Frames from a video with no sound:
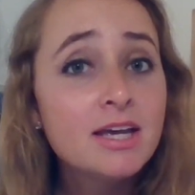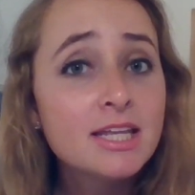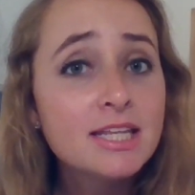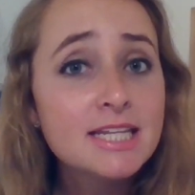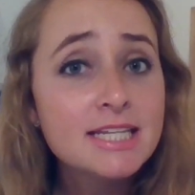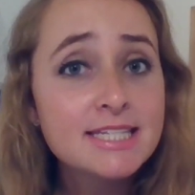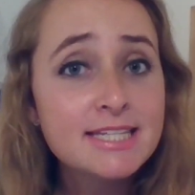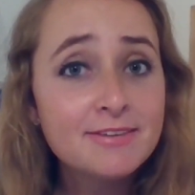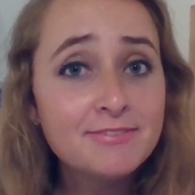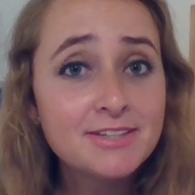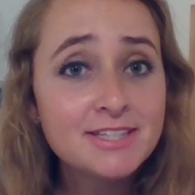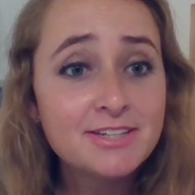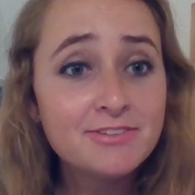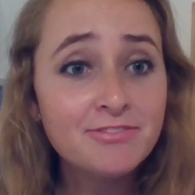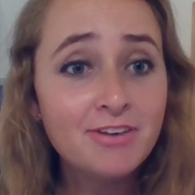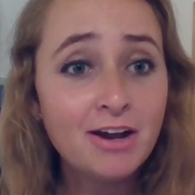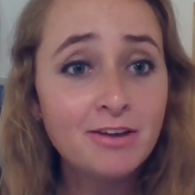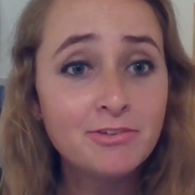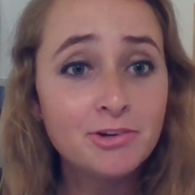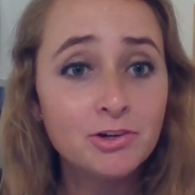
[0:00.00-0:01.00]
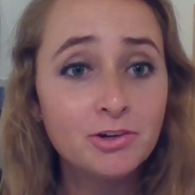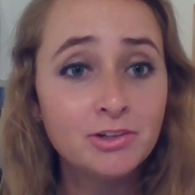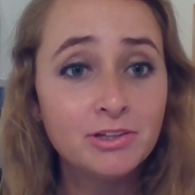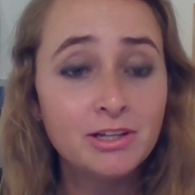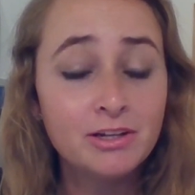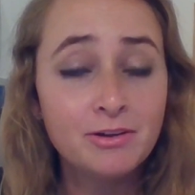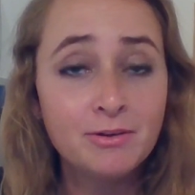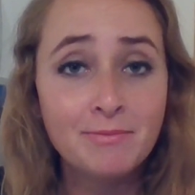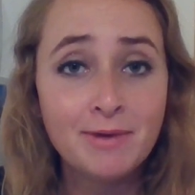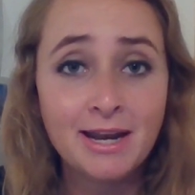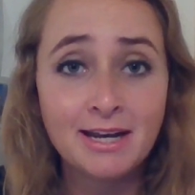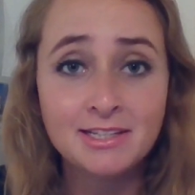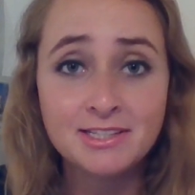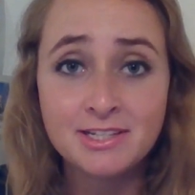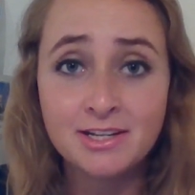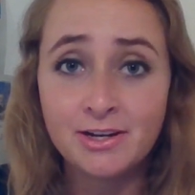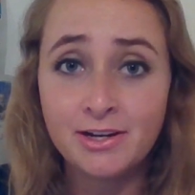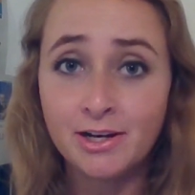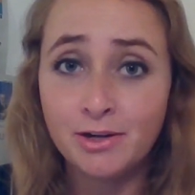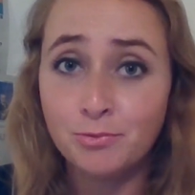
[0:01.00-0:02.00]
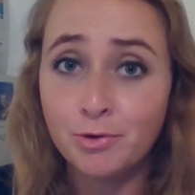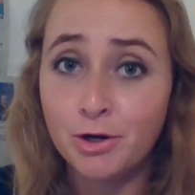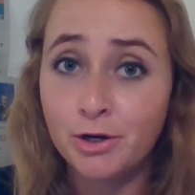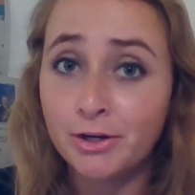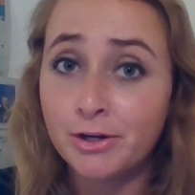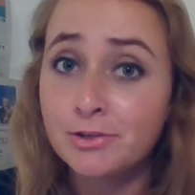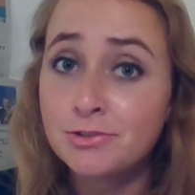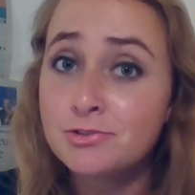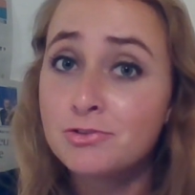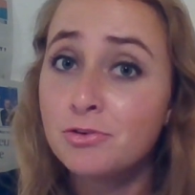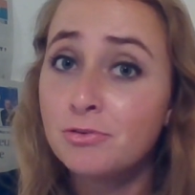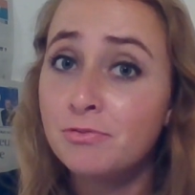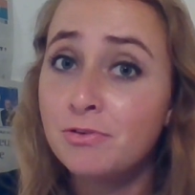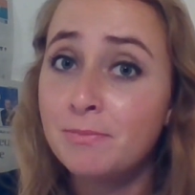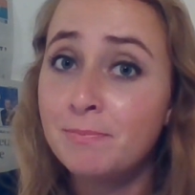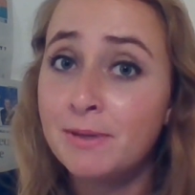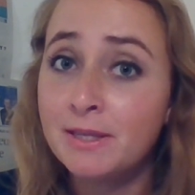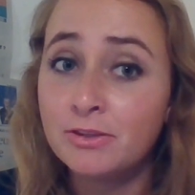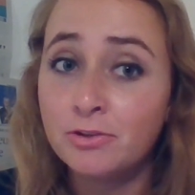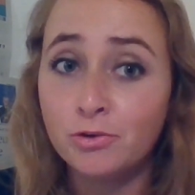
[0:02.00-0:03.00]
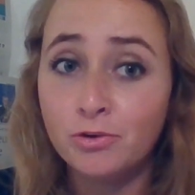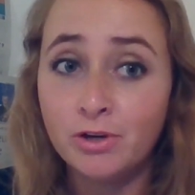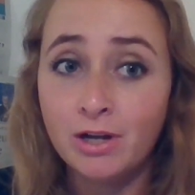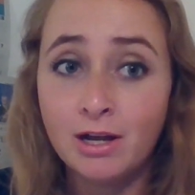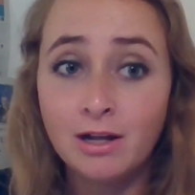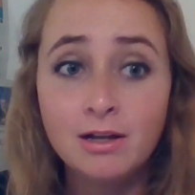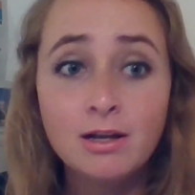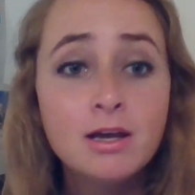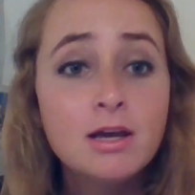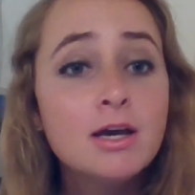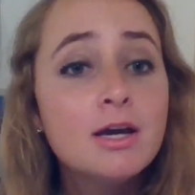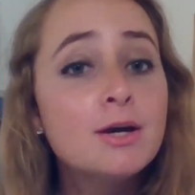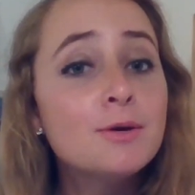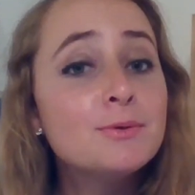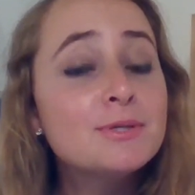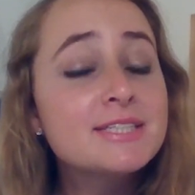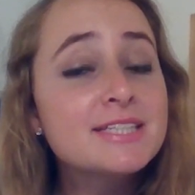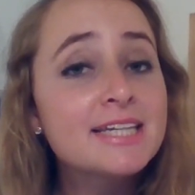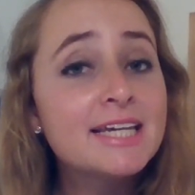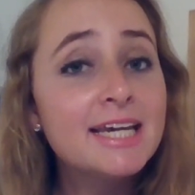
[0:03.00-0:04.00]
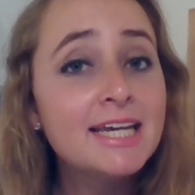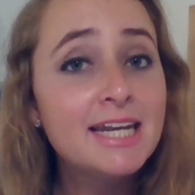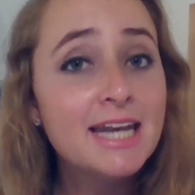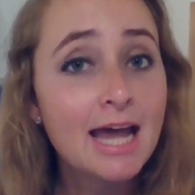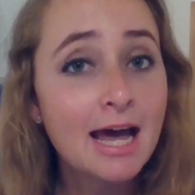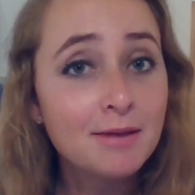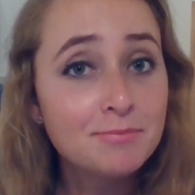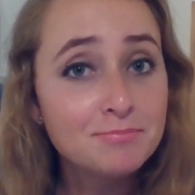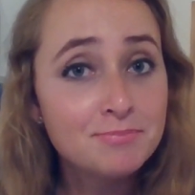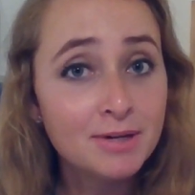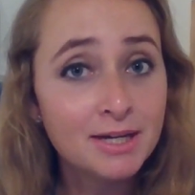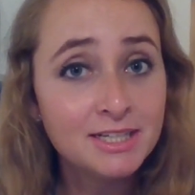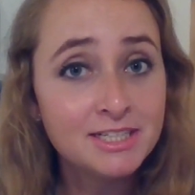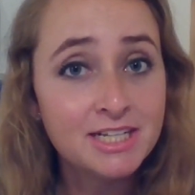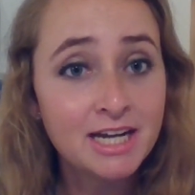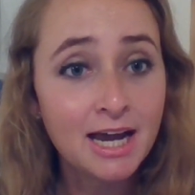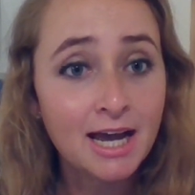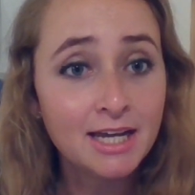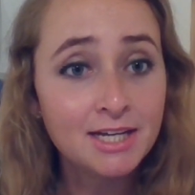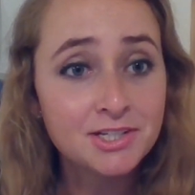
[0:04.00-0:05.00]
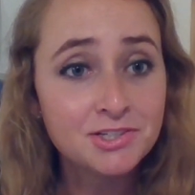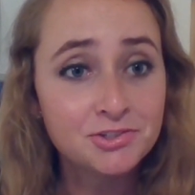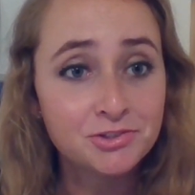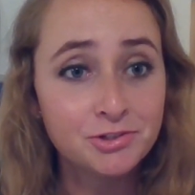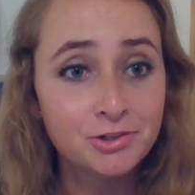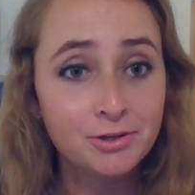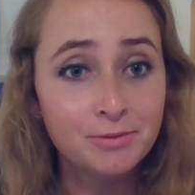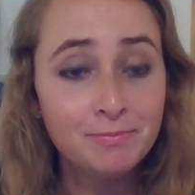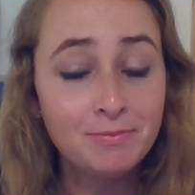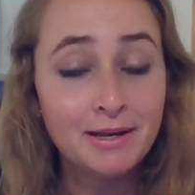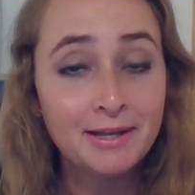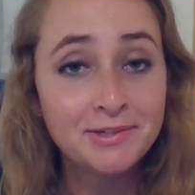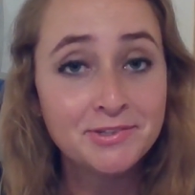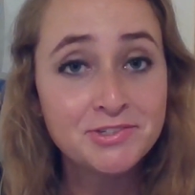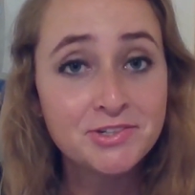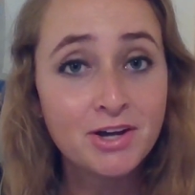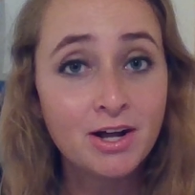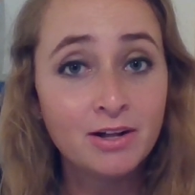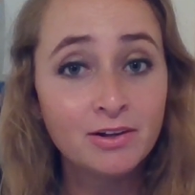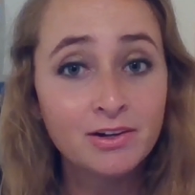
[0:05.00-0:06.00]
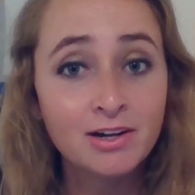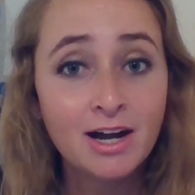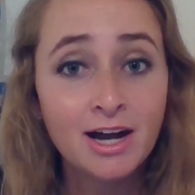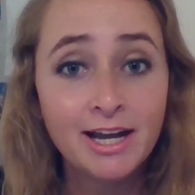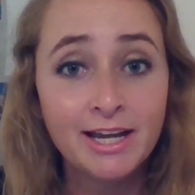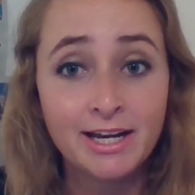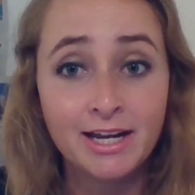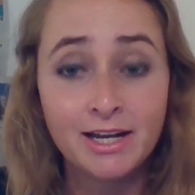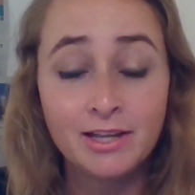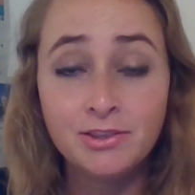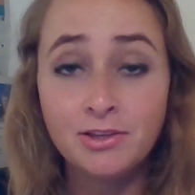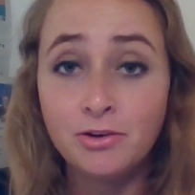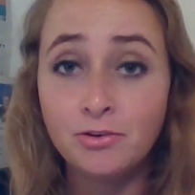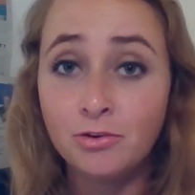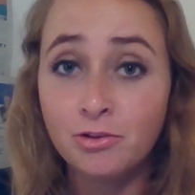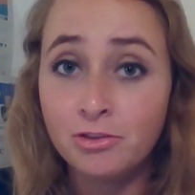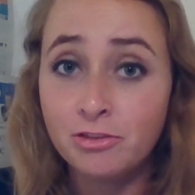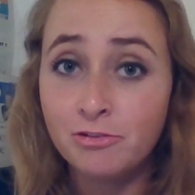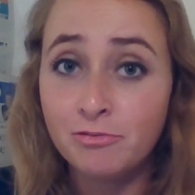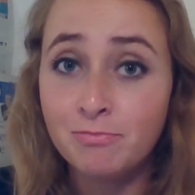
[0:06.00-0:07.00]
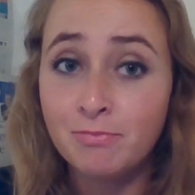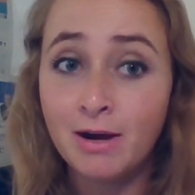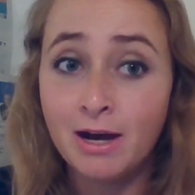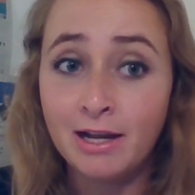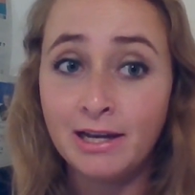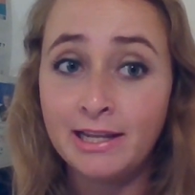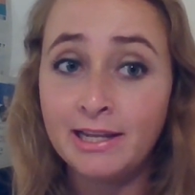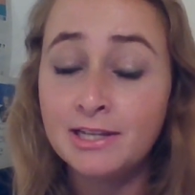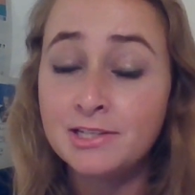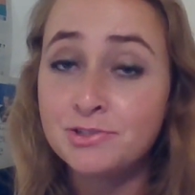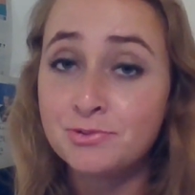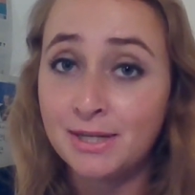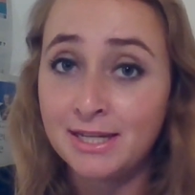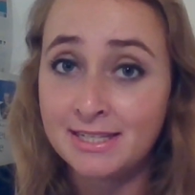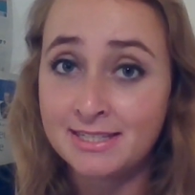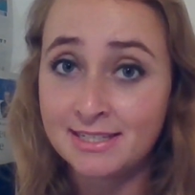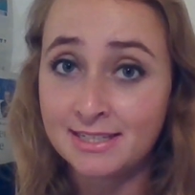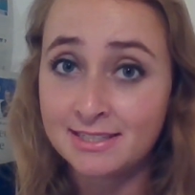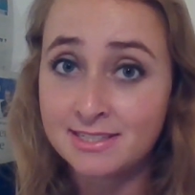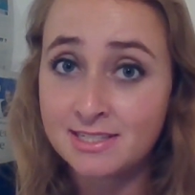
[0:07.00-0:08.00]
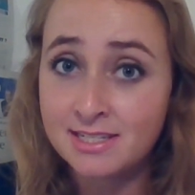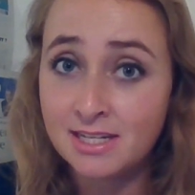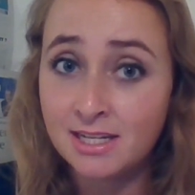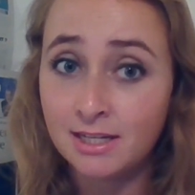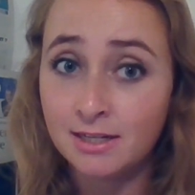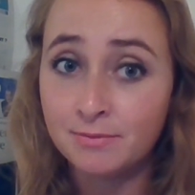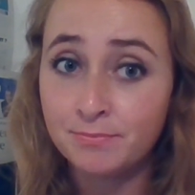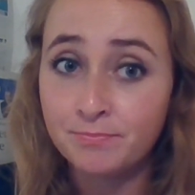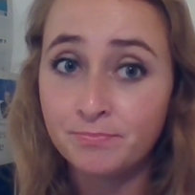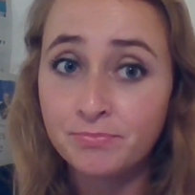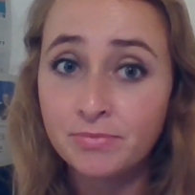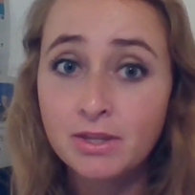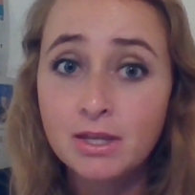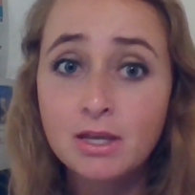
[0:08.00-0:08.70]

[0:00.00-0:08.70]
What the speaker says: The 75-year-old humanitarian worker Sophie Petronin was kidnapped by a jihadist group linked to Al-Qaeda in the north of Mali in 2016.